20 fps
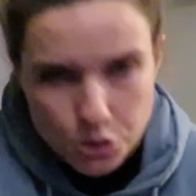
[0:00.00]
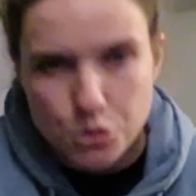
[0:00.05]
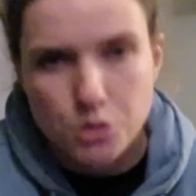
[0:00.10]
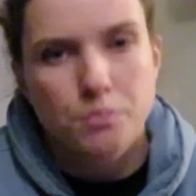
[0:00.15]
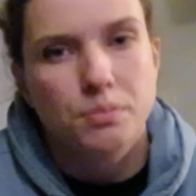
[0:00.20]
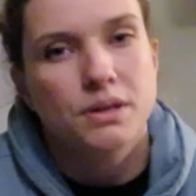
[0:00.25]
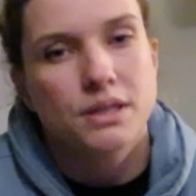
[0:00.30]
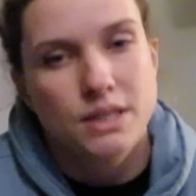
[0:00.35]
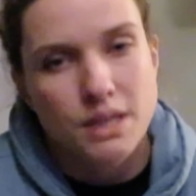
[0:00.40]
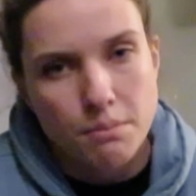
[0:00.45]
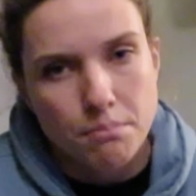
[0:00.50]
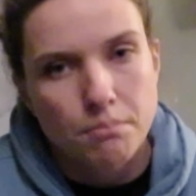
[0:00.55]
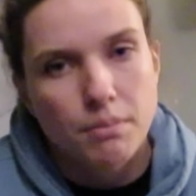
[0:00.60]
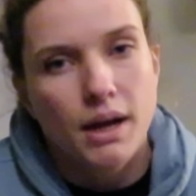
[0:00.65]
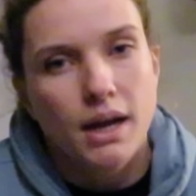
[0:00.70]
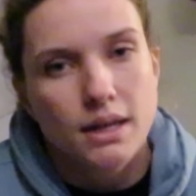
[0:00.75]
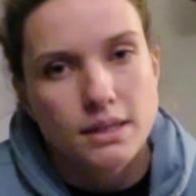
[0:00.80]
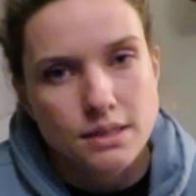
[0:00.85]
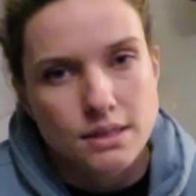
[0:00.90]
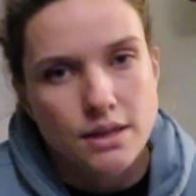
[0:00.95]

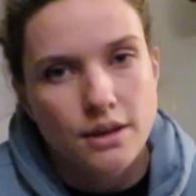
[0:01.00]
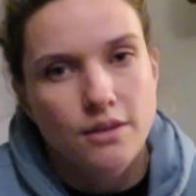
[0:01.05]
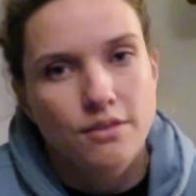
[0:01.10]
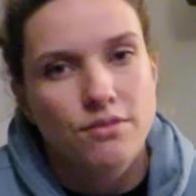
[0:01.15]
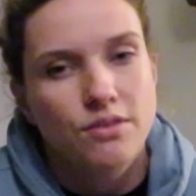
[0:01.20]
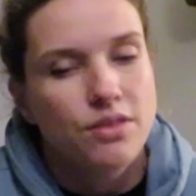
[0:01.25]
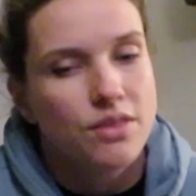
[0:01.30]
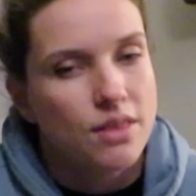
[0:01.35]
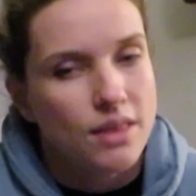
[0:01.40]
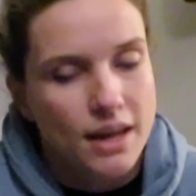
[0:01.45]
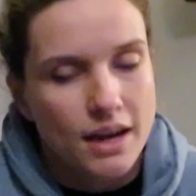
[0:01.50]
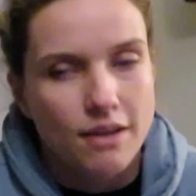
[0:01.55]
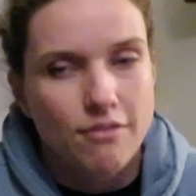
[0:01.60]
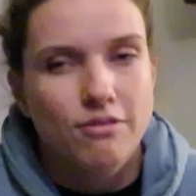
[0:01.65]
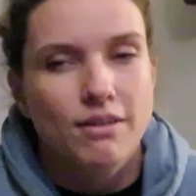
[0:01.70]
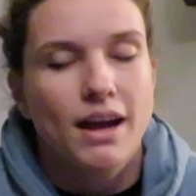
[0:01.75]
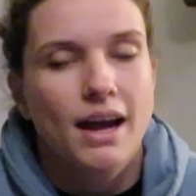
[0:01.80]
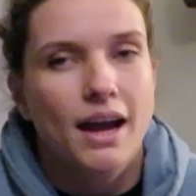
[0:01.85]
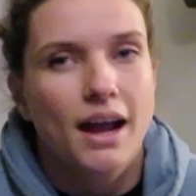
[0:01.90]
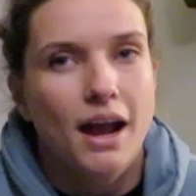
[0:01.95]
100%
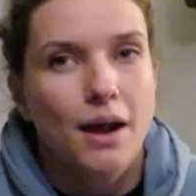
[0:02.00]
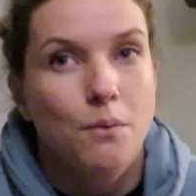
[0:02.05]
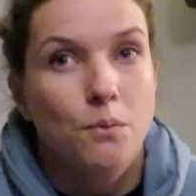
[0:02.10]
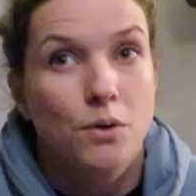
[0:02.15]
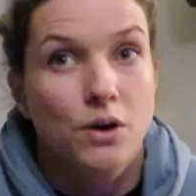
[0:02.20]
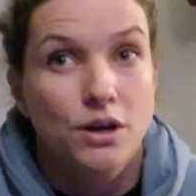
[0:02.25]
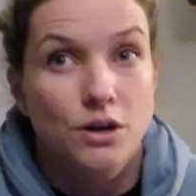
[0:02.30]
positive that if